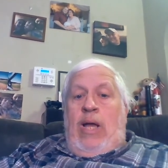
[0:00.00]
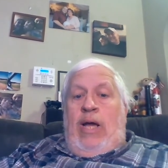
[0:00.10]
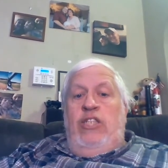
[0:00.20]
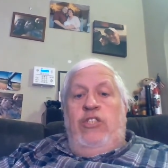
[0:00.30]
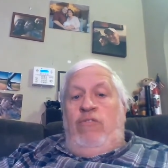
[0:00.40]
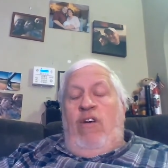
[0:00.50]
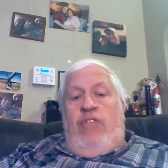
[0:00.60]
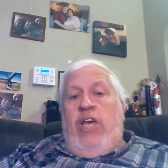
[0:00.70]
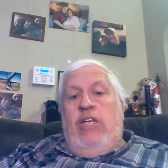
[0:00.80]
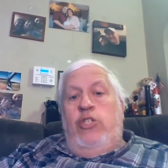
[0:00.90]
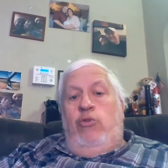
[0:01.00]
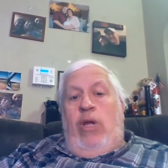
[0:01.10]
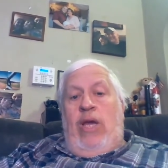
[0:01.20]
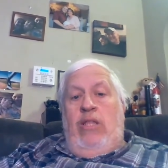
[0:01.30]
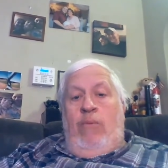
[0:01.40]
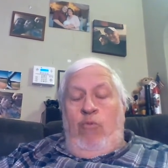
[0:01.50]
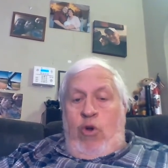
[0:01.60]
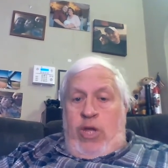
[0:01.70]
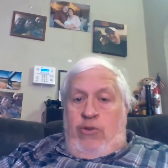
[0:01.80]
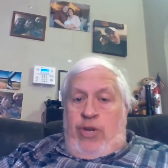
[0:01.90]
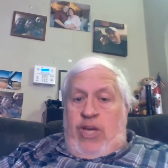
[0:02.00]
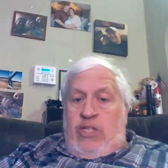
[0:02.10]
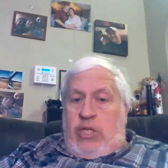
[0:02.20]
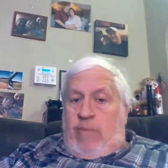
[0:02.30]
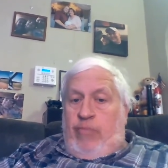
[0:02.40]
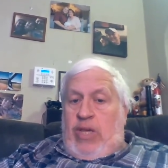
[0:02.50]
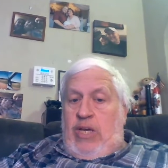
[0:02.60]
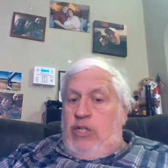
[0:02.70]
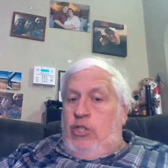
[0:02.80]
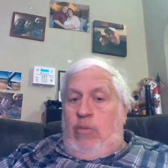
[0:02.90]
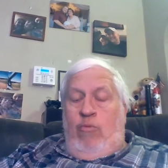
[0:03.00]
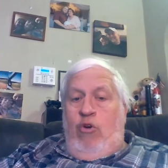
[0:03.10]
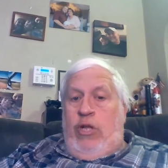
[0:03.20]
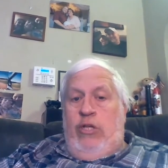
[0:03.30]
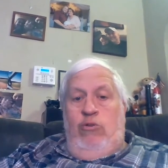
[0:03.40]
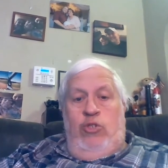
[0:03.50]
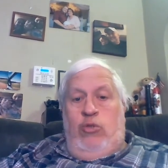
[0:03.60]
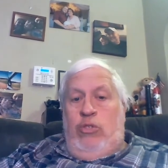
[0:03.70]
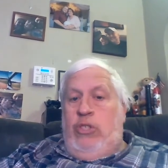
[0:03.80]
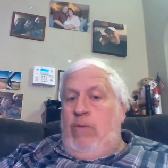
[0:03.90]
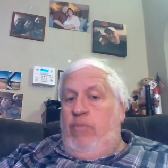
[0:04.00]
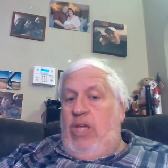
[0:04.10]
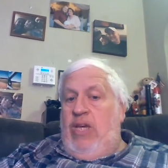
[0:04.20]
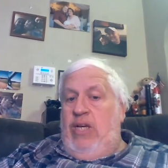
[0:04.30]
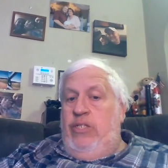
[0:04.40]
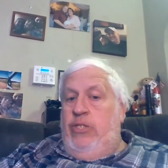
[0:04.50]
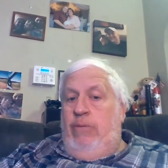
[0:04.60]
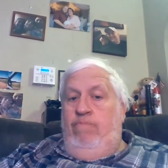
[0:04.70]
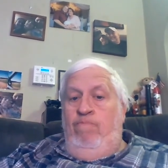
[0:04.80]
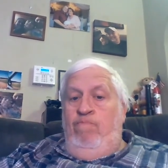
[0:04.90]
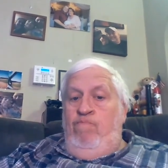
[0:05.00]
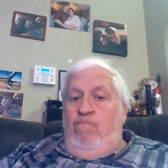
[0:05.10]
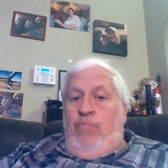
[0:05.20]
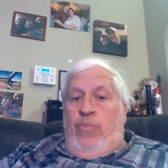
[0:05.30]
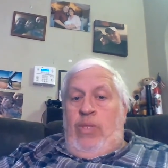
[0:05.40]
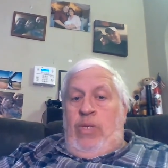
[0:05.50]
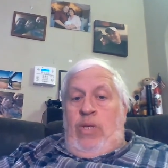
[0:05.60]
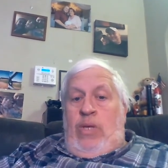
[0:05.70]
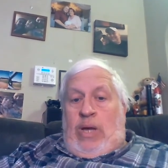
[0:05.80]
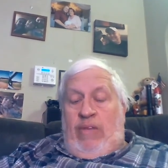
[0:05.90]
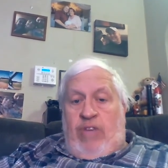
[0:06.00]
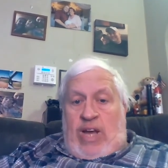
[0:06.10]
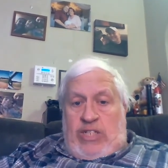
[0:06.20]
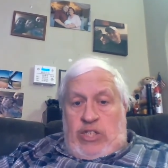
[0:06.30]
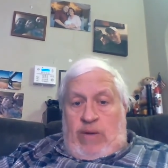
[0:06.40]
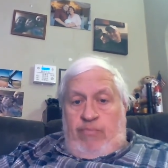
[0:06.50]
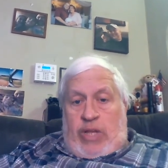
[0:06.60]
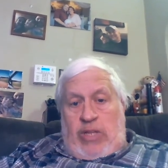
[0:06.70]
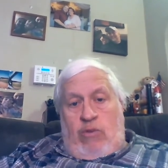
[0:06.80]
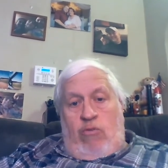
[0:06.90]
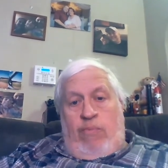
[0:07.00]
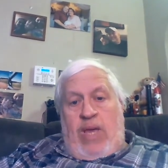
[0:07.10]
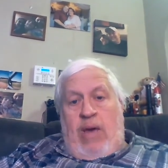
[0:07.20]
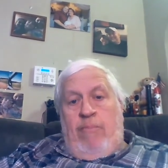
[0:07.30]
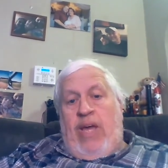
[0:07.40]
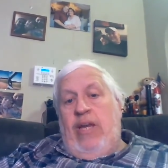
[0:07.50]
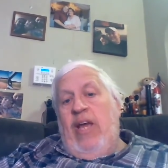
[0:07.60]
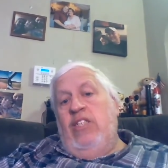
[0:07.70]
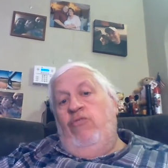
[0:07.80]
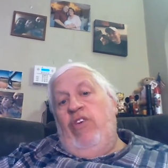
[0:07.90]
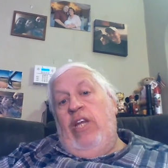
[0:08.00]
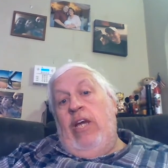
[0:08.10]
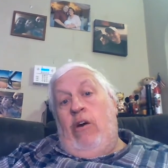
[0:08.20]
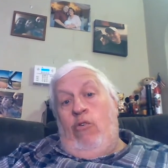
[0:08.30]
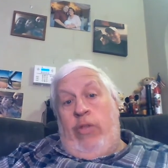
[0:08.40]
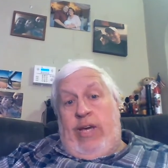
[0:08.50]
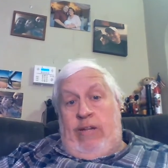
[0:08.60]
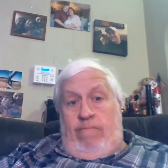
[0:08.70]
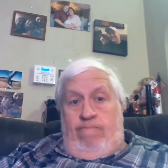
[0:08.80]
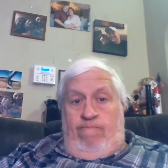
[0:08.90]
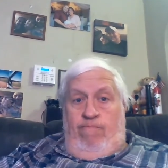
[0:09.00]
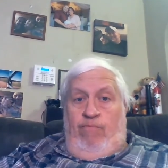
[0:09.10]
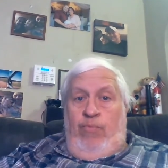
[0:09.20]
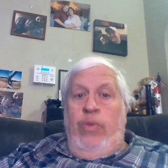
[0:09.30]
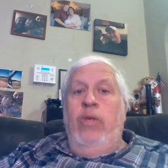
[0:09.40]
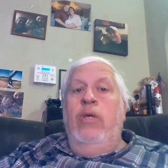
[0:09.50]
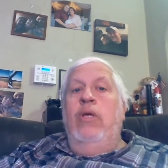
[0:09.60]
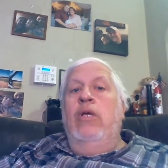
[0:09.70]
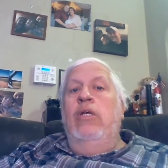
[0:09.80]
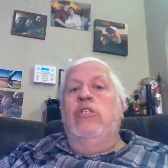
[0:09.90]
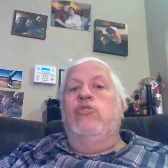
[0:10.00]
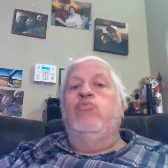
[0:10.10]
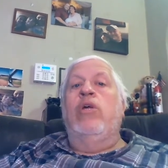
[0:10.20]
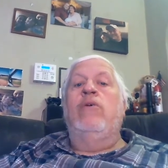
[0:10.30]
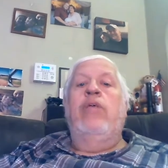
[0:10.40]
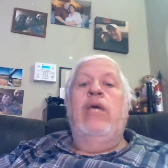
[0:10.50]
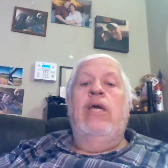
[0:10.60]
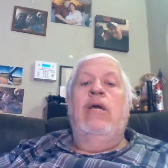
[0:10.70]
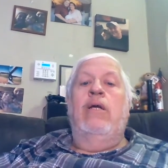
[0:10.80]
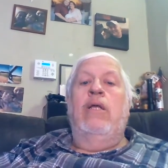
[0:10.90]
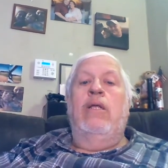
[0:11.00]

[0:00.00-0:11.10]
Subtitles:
I just love the history. And the more unique something is, the more unusual something is. And I've got something that will be on my next video that is really,